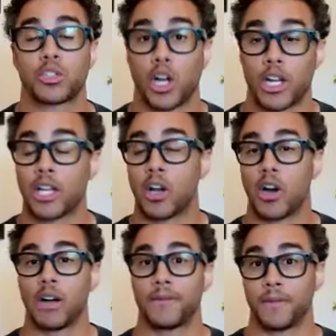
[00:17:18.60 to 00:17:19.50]
So
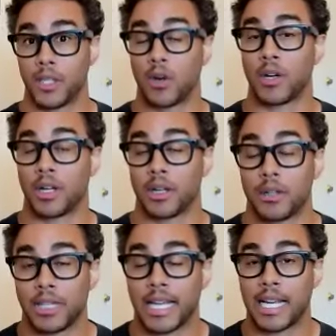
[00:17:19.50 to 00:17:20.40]
starting off,
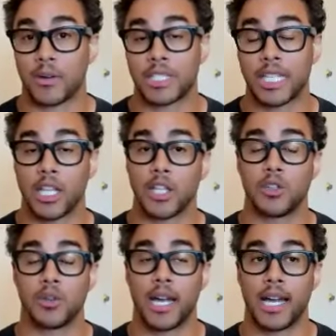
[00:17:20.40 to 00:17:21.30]
like I was
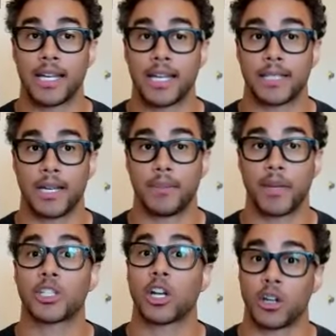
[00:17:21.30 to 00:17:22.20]
telling you guys,
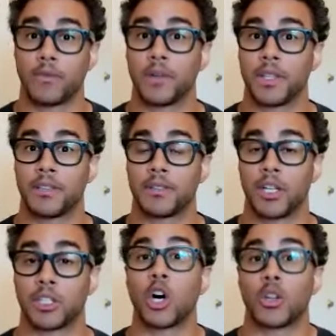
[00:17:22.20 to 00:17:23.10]
I started off with
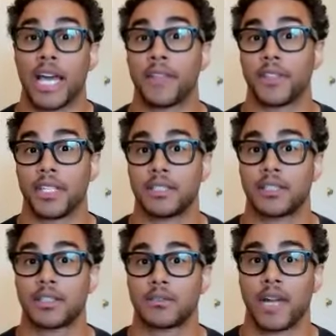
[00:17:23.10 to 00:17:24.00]
adult
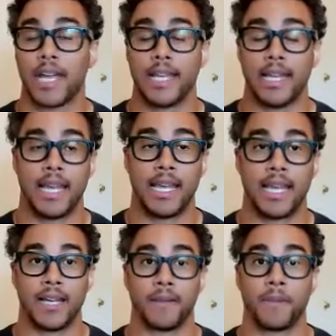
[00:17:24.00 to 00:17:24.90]
athletes, right?
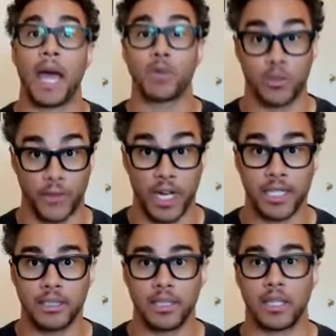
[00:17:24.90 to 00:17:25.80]
And that was
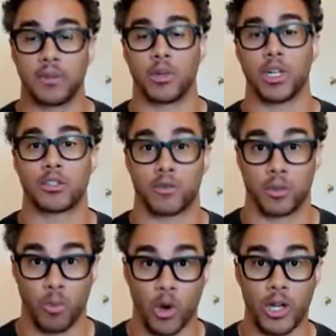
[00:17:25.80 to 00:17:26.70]
fun. It was
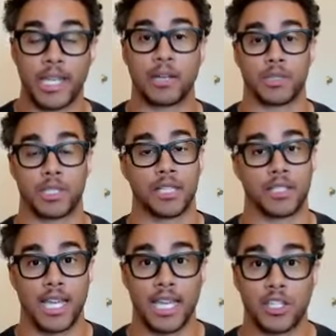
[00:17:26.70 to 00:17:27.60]
rewarding. It was
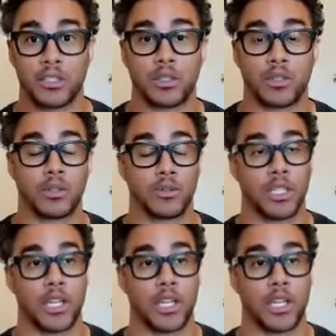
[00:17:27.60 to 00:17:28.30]
educational.